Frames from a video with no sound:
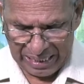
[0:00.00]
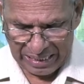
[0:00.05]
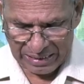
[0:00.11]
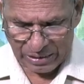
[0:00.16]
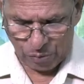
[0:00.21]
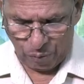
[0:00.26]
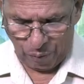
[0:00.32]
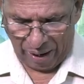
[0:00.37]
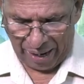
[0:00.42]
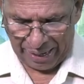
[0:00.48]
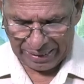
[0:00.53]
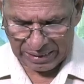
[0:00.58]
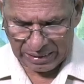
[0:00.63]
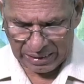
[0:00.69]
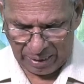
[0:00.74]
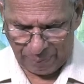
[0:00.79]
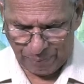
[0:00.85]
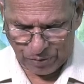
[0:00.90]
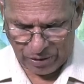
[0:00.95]
is why
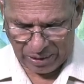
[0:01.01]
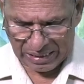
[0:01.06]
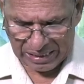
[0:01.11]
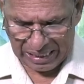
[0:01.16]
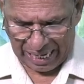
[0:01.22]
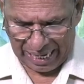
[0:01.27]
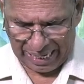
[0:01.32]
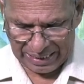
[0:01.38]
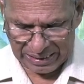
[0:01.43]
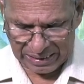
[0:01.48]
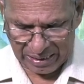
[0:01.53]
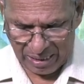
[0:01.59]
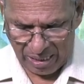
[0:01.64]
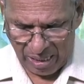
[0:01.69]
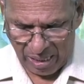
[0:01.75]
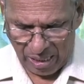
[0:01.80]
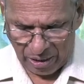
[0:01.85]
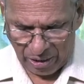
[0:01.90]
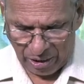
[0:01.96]
scripture says,
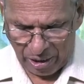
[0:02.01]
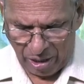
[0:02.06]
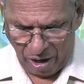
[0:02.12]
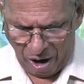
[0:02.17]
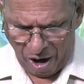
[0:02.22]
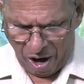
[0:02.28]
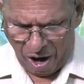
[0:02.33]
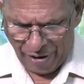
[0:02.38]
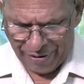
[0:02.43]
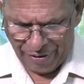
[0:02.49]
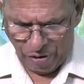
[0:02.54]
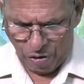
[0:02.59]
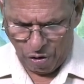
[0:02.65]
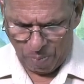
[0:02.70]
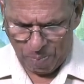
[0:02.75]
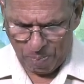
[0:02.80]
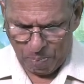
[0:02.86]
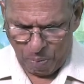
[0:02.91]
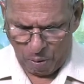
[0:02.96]
God
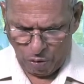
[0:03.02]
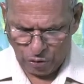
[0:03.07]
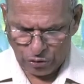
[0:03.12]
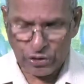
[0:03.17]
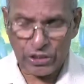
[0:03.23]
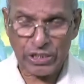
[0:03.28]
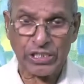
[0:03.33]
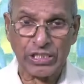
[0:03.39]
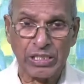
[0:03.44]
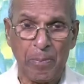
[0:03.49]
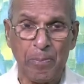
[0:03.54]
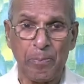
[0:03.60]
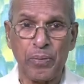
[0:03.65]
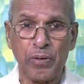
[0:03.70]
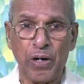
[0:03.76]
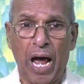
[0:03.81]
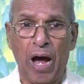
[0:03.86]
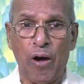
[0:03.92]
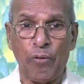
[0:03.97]
opposes the
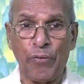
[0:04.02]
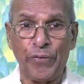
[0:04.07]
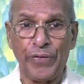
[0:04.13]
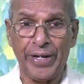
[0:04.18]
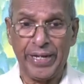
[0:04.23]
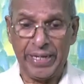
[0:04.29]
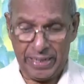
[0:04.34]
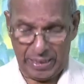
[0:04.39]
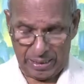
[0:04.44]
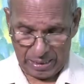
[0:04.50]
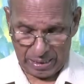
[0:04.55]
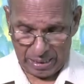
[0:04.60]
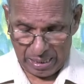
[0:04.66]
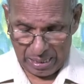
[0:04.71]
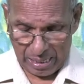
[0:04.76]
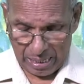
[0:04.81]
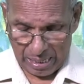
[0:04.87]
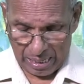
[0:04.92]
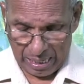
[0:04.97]
proud,
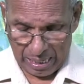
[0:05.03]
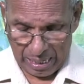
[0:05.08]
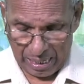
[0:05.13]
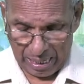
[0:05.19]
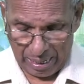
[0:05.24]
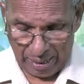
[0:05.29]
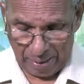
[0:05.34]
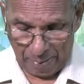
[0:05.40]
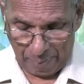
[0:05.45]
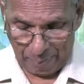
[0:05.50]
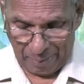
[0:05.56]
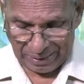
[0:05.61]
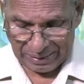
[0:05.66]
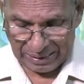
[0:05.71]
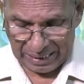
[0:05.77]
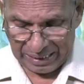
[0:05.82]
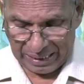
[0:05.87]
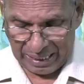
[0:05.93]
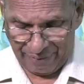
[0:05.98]

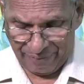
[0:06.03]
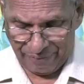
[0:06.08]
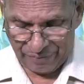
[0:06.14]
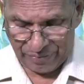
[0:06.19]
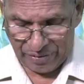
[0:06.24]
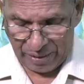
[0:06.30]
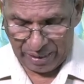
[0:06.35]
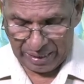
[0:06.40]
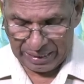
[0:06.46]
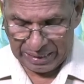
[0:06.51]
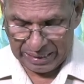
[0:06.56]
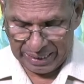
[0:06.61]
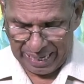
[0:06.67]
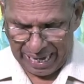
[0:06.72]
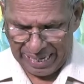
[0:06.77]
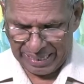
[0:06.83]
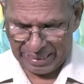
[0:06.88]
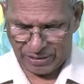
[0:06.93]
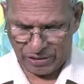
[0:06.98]
but gives
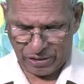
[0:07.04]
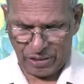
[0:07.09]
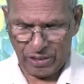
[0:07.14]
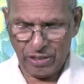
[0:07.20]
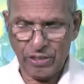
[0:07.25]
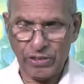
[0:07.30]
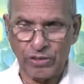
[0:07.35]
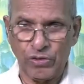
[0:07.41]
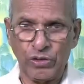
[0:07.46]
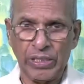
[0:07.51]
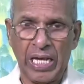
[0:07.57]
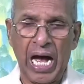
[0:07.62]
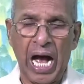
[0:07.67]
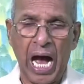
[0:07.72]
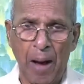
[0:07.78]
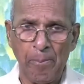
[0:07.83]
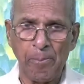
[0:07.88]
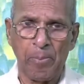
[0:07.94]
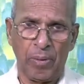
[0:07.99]
grace to the
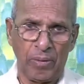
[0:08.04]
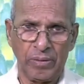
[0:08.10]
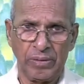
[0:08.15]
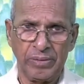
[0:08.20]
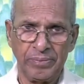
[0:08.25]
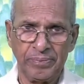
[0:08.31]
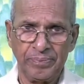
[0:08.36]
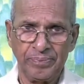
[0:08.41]
humble.